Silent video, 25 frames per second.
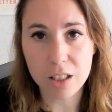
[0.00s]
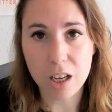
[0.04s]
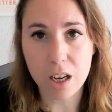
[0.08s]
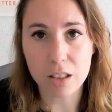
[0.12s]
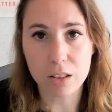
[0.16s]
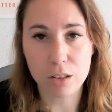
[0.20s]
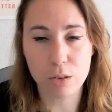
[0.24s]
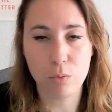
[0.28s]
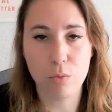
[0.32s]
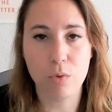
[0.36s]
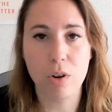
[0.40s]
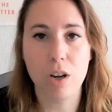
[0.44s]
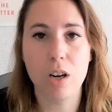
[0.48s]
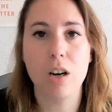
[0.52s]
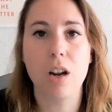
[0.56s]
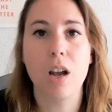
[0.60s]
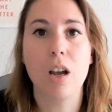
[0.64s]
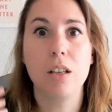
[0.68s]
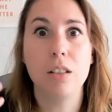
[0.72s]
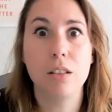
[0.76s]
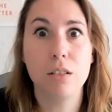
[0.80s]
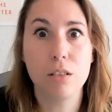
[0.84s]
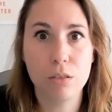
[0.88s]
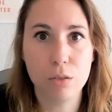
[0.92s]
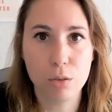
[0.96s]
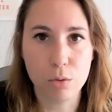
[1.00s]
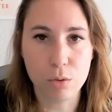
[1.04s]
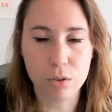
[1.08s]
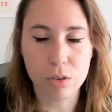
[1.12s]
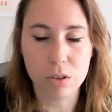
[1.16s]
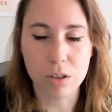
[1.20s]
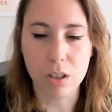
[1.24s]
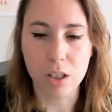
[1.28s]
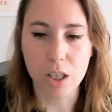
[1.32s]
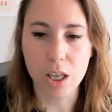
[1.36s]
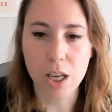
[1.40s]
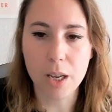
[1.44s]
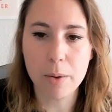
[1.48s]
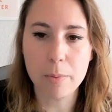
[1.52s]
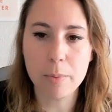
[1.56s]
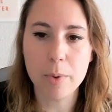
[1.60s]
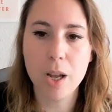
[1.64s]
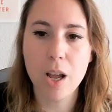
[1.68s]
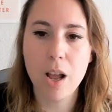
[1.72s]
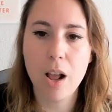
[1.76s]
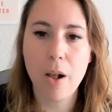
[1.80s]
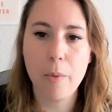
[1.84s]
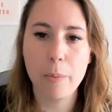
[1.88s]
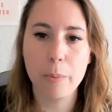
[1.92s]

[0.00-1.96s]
That's when I took the leap.